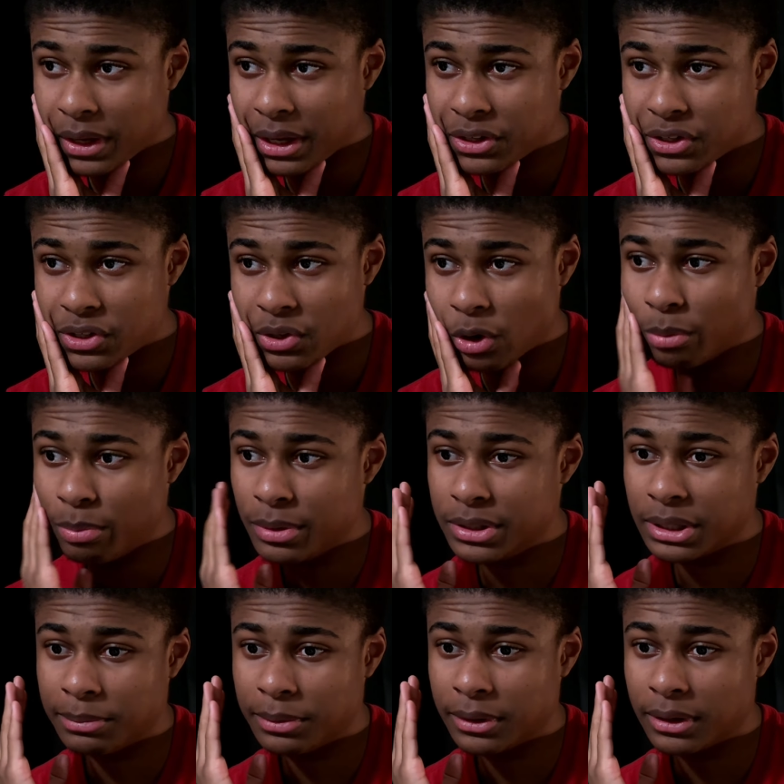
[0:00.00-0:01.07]
It just opens
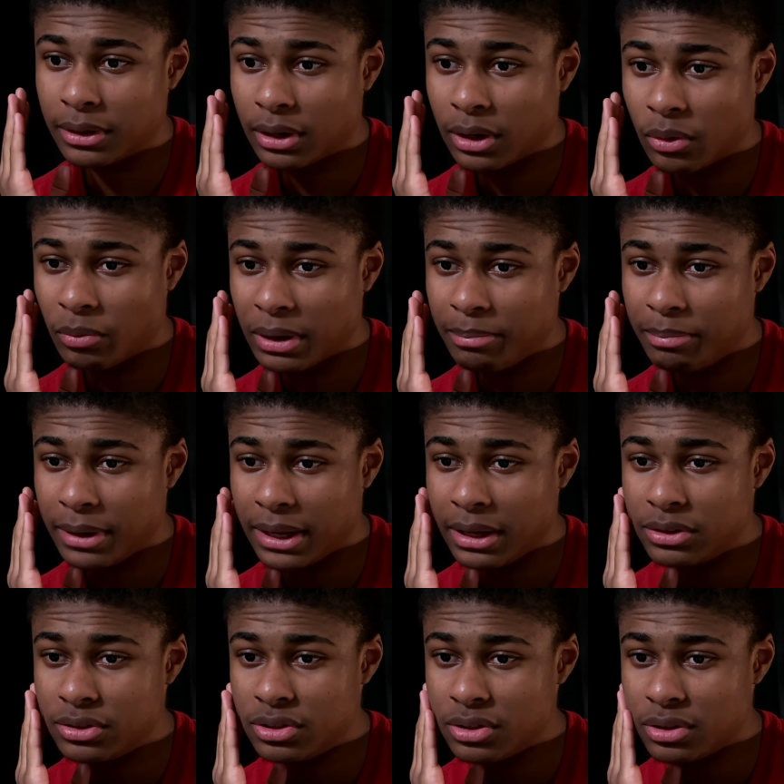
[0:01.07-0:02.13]
up a web
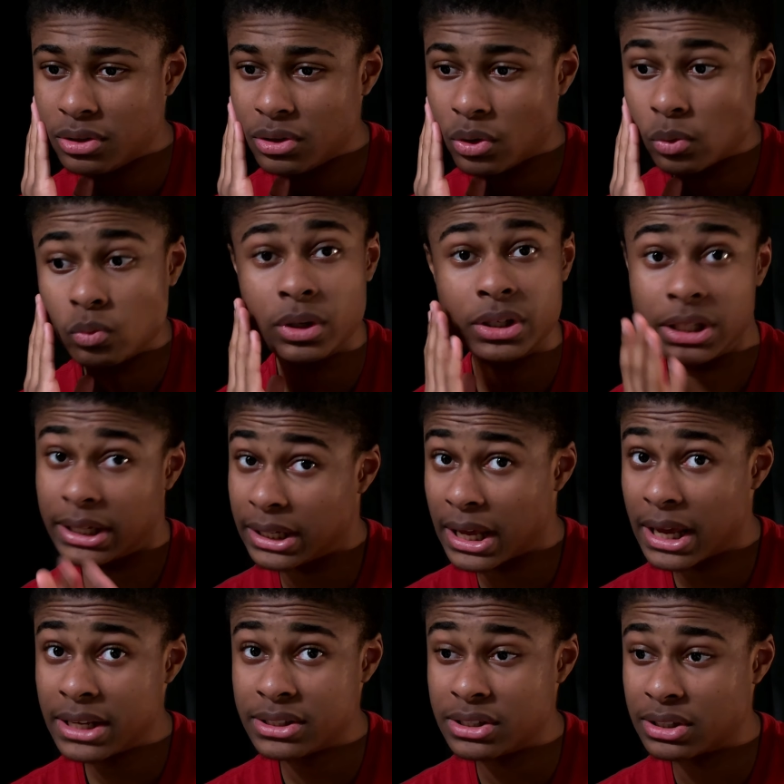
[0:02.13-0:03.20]
page, which I
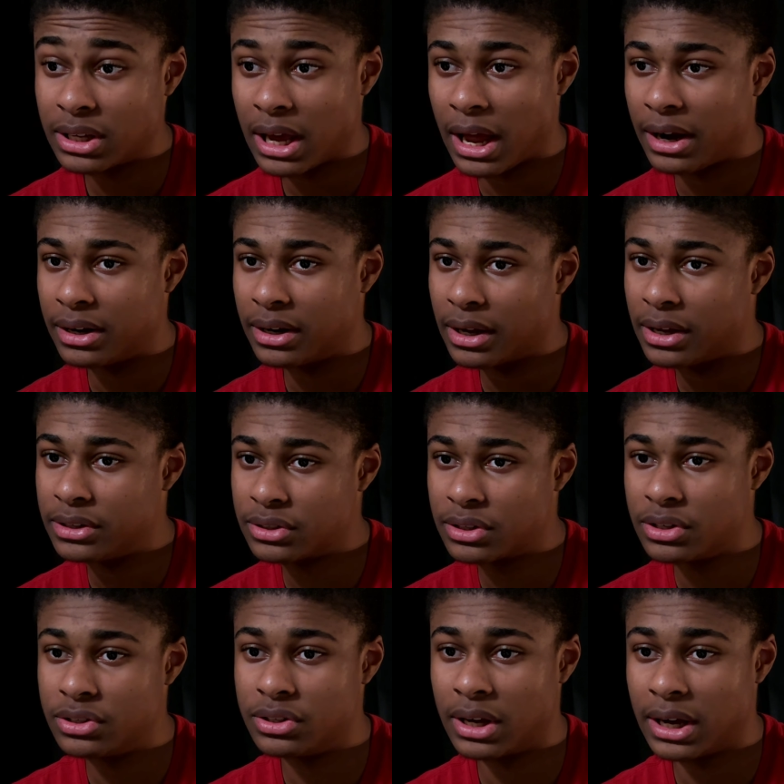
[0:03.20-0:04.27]
guess is kind of nice
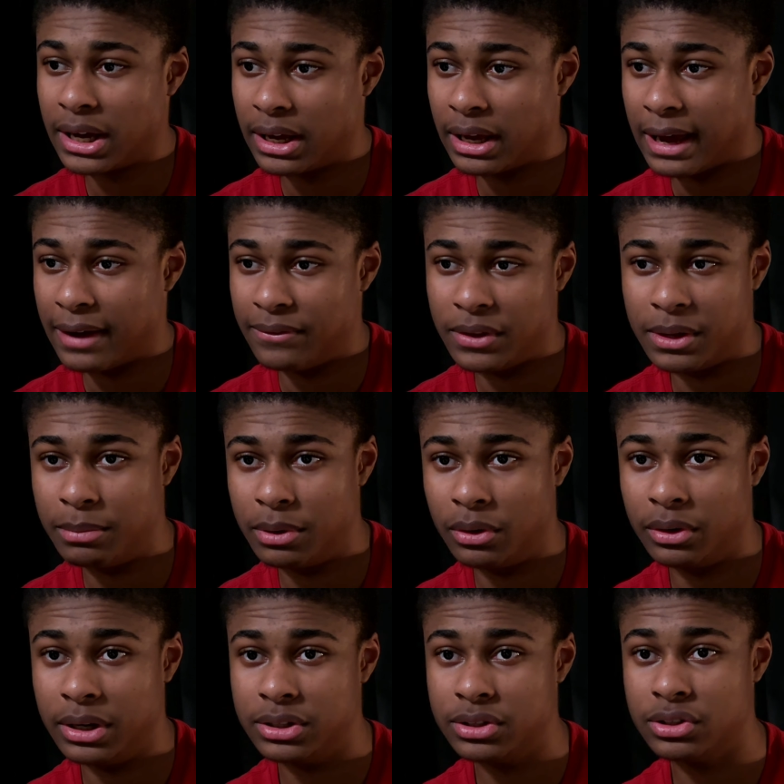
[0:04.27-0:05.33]
because I have the
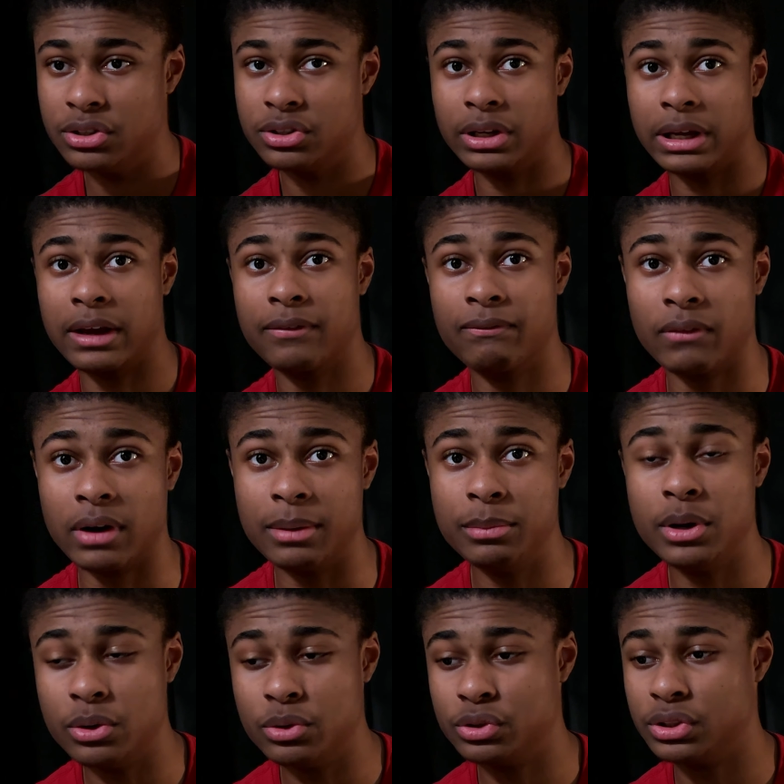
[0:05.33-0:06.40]
ability to just like
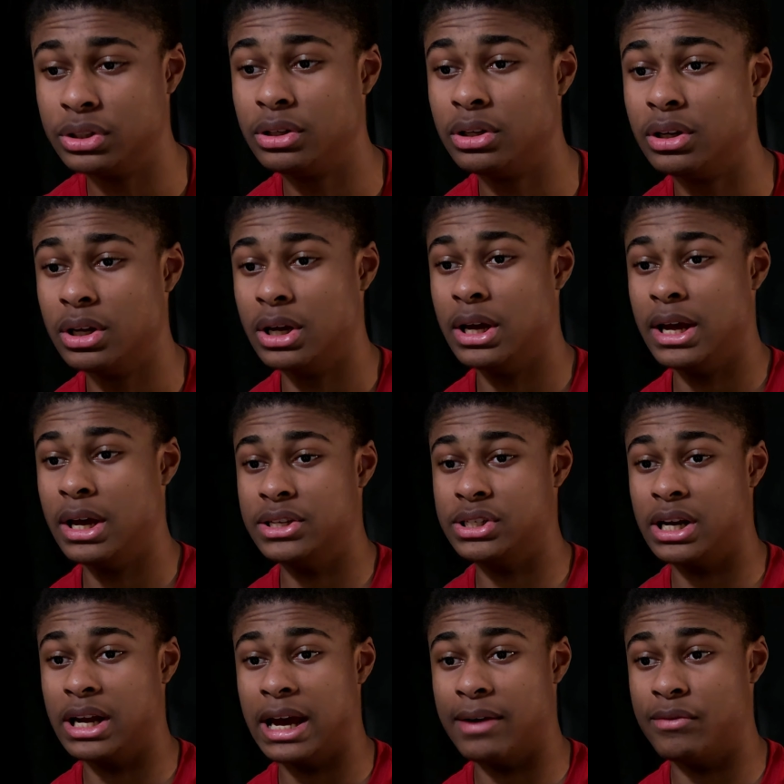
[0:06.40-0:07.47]
from Notion,
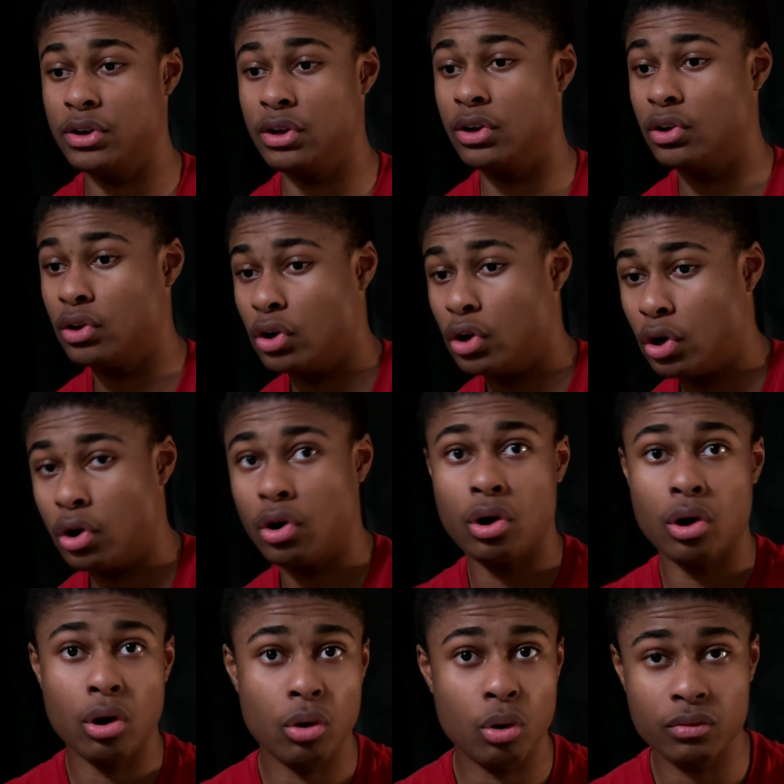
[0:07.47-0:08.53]
instead of having to
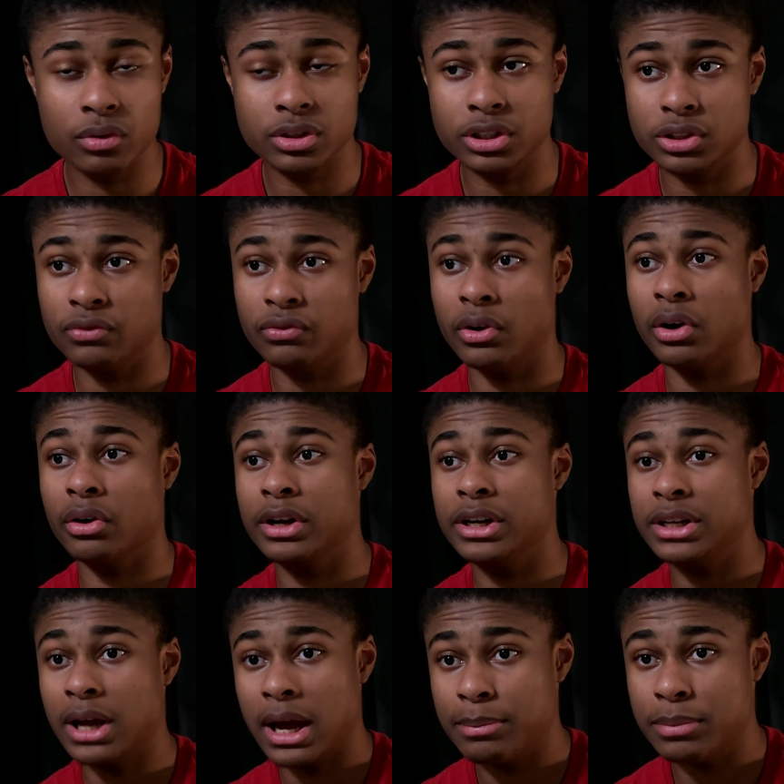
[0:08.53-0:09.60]
go over to Safari,
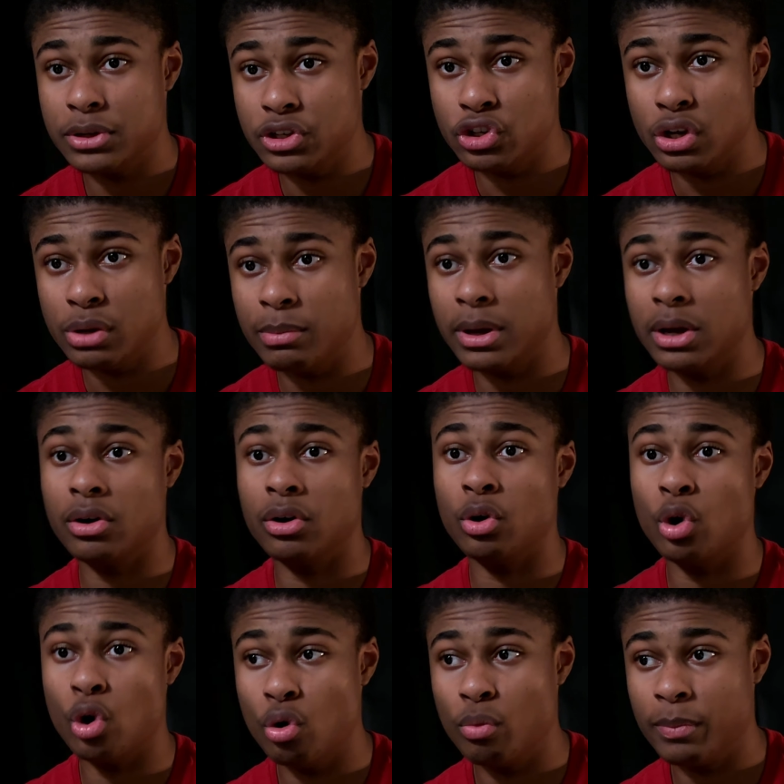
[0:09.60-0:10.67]
type in
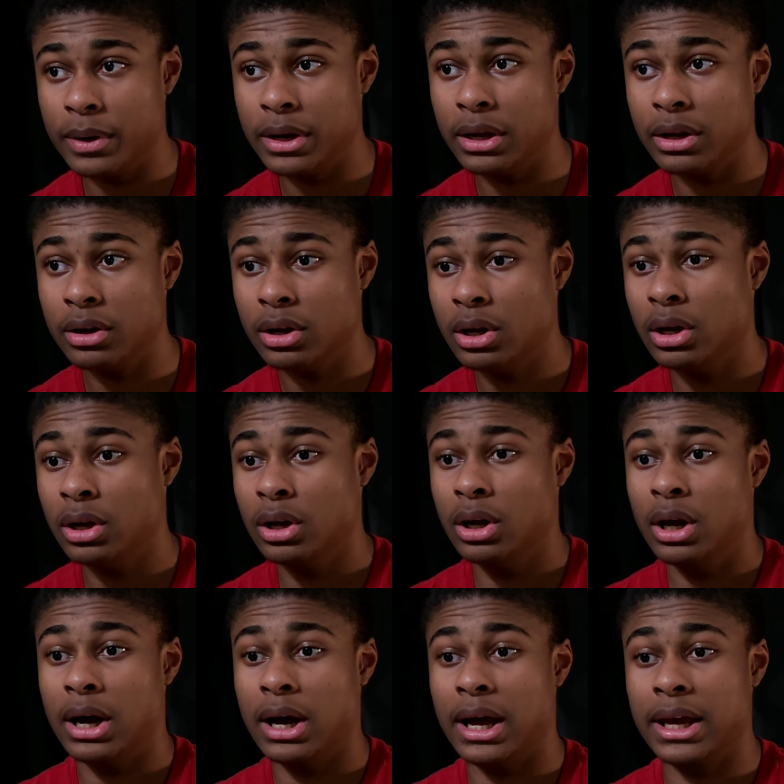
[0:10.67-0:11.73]
Gmail, open it,
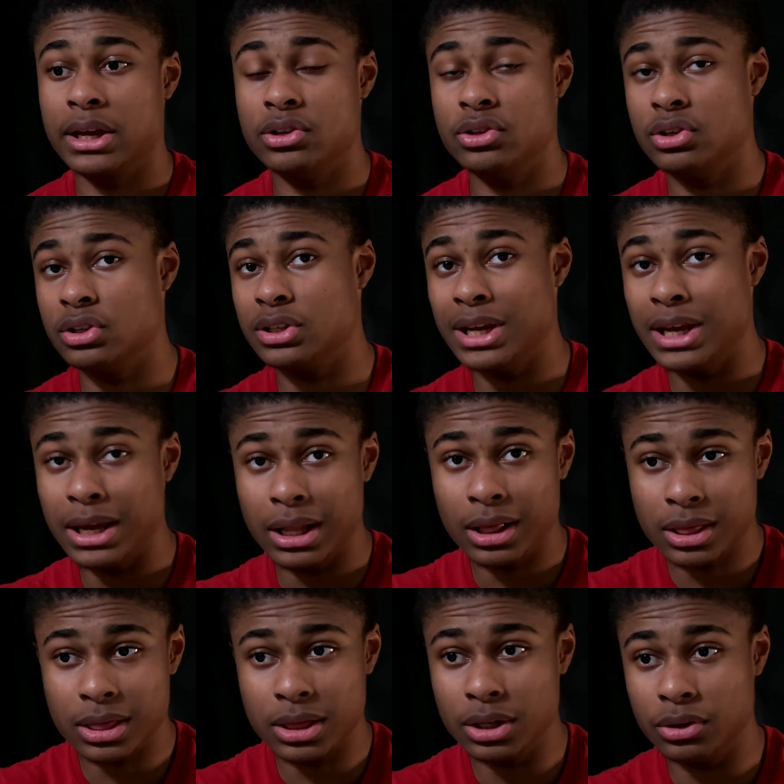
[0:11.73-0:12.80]
I can just hit
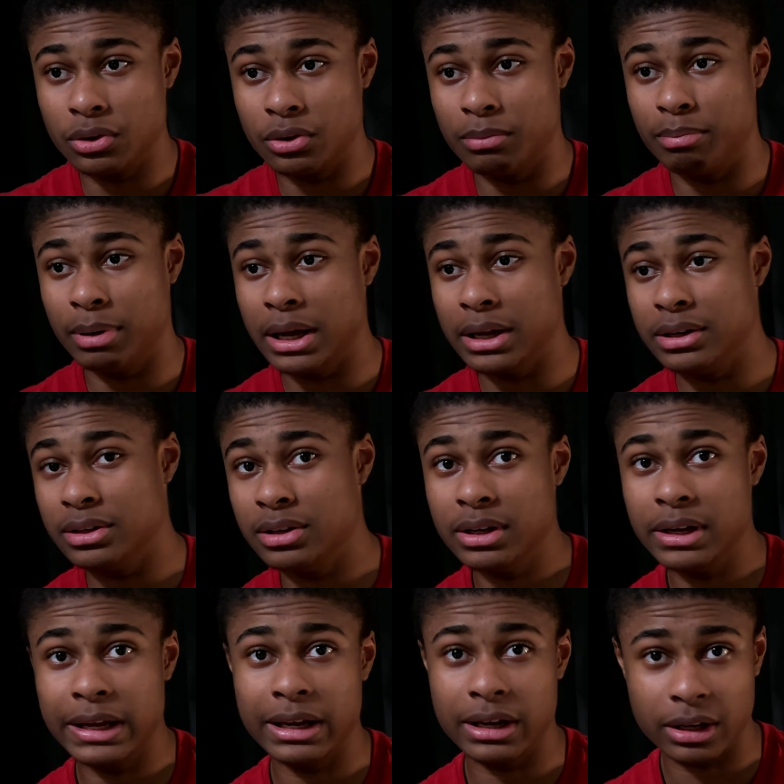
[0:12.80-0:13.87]
the little
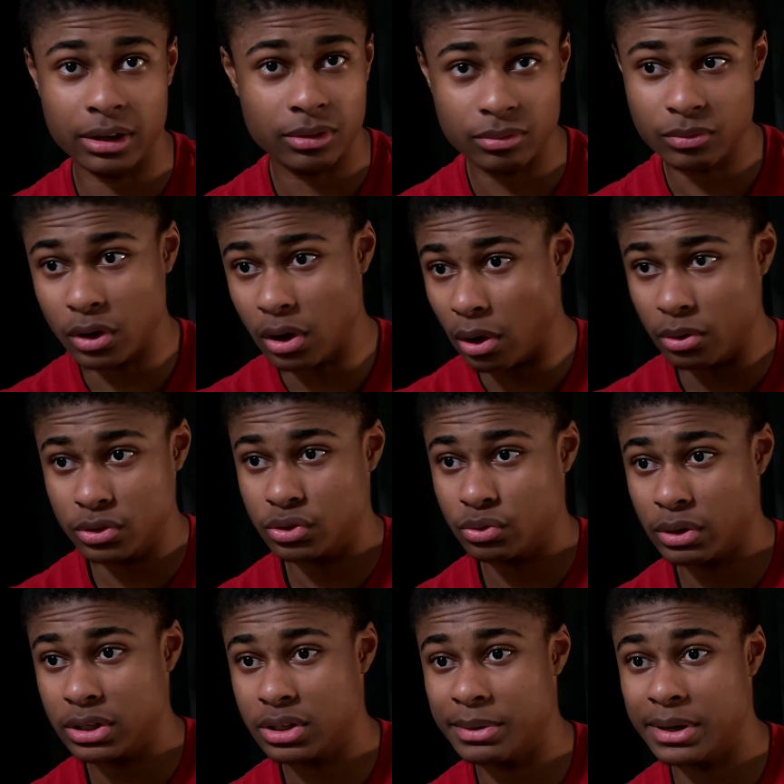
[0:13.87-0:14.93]
button and it goes
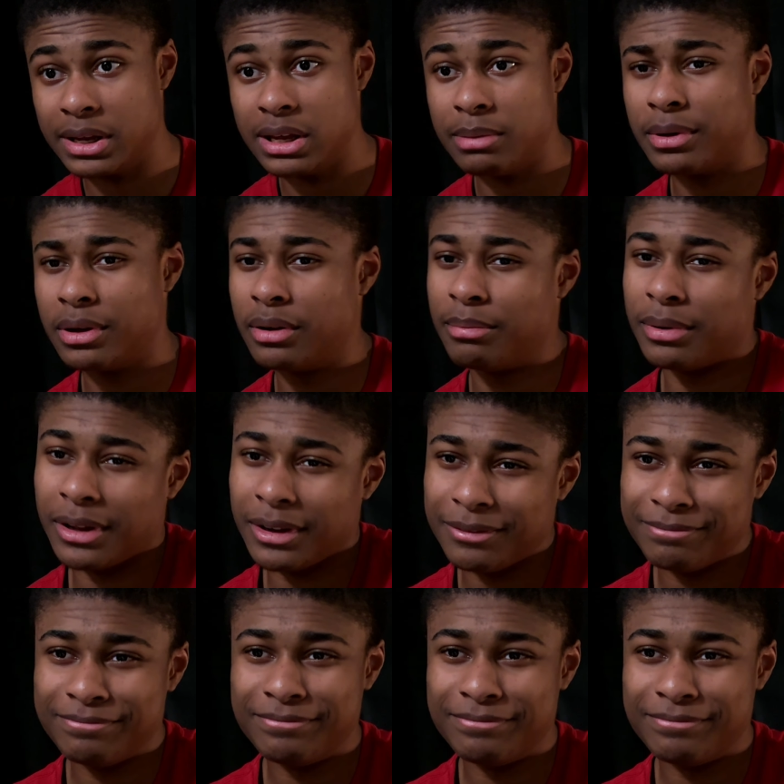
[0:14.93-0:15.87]
straight to my email. But